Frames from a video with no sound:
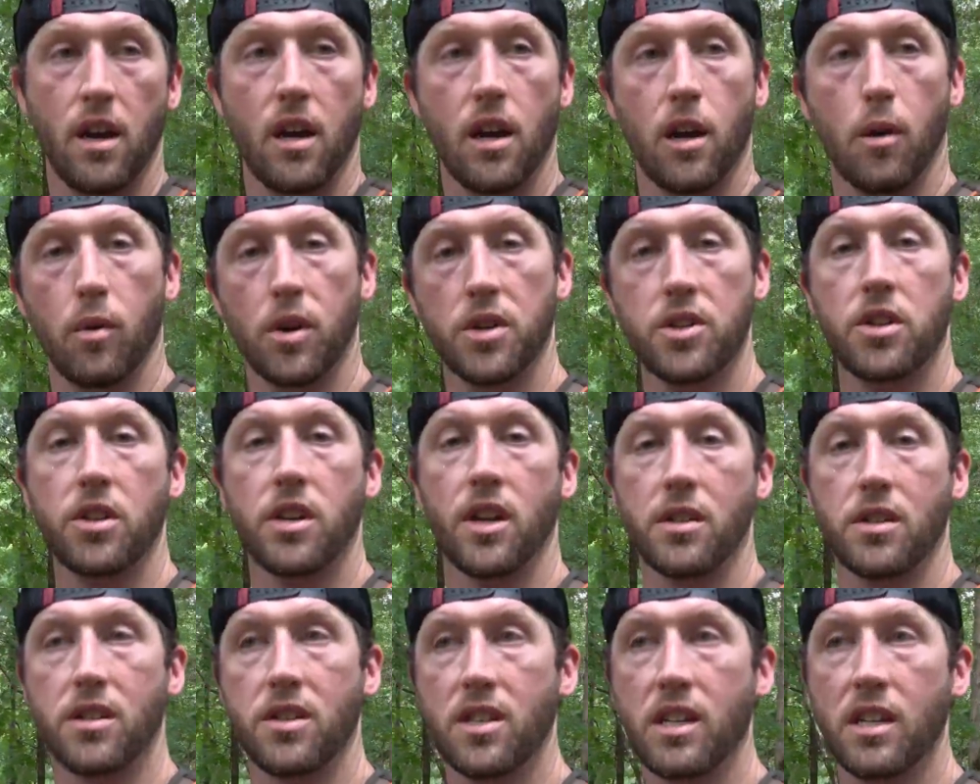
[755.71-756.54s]
And once you
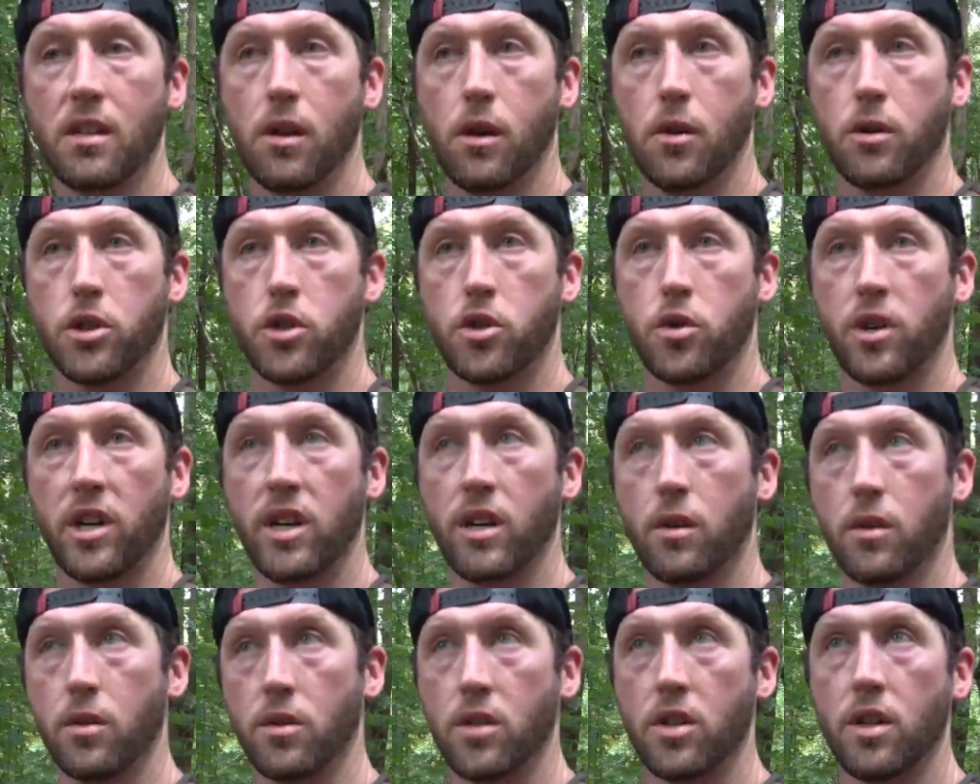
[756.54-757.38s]
can see those
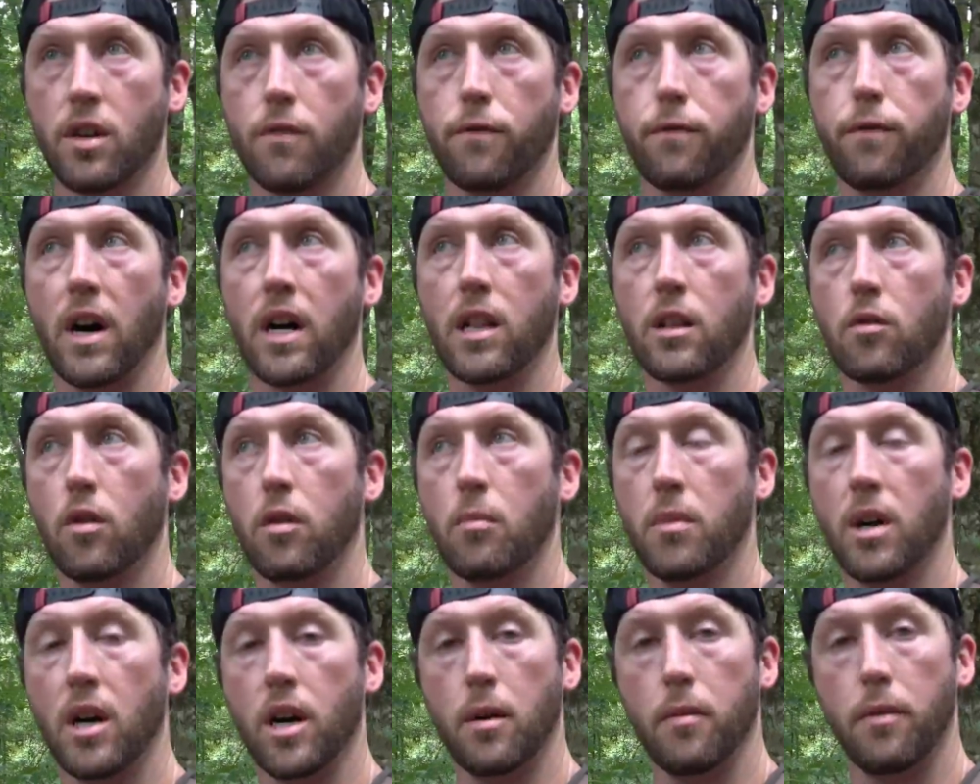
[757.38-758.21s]
trails, you can follow
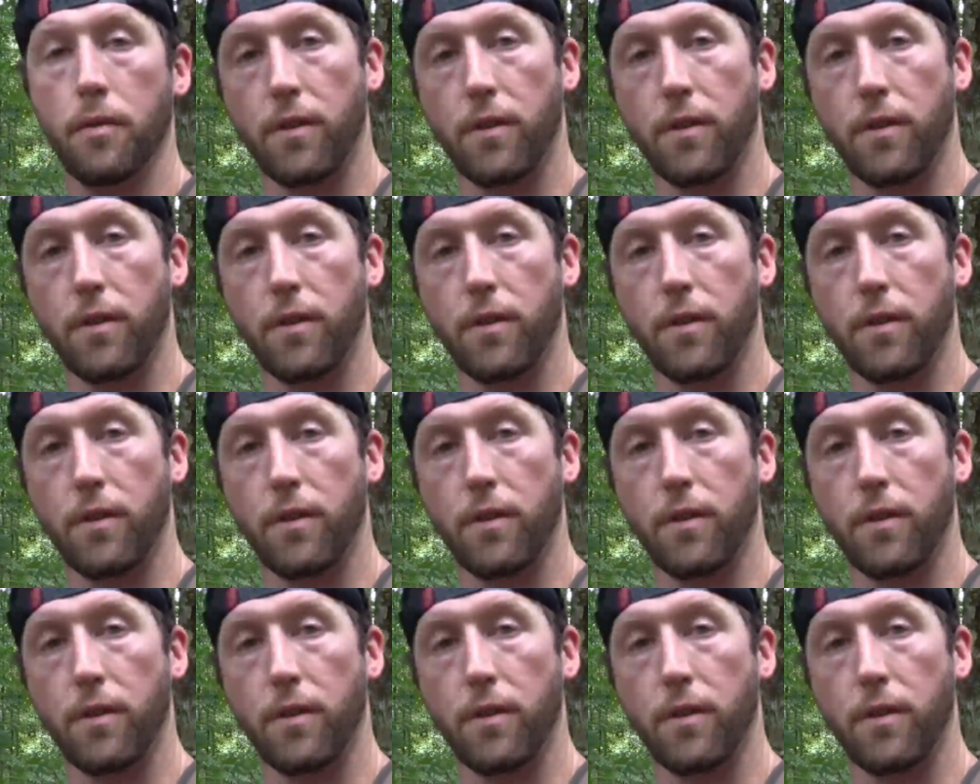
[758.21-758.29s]
them up,